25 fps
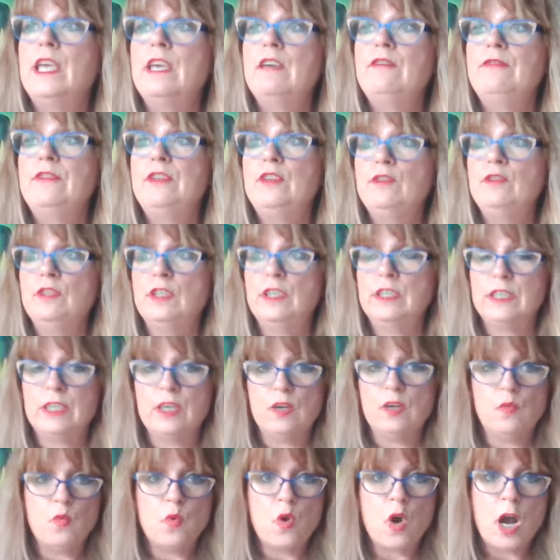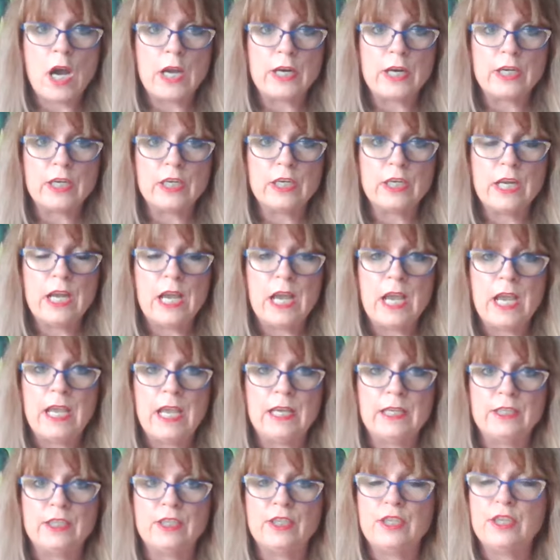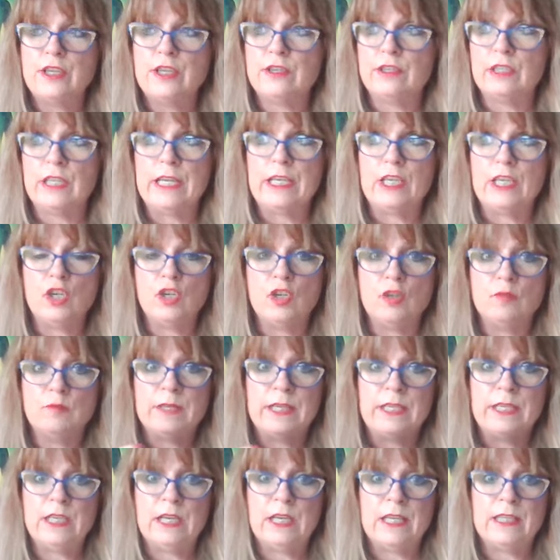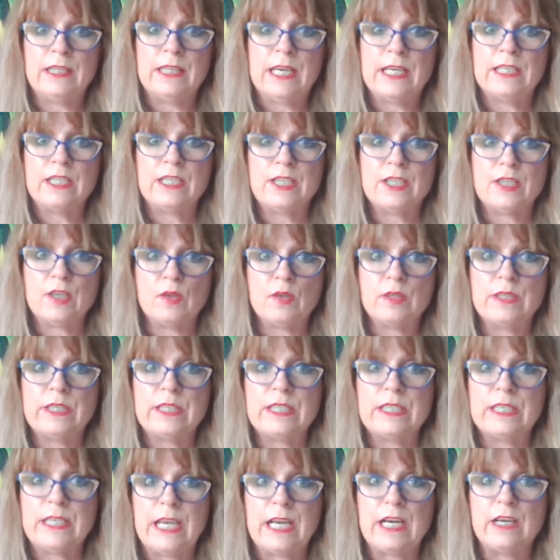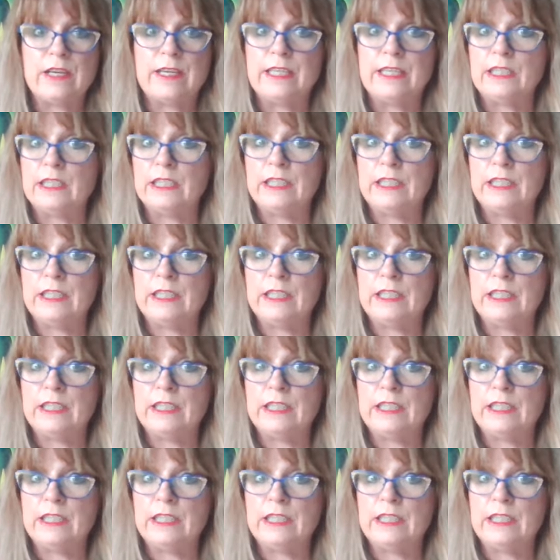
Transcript: If you look at water and you're like, oh my God, that's so scary.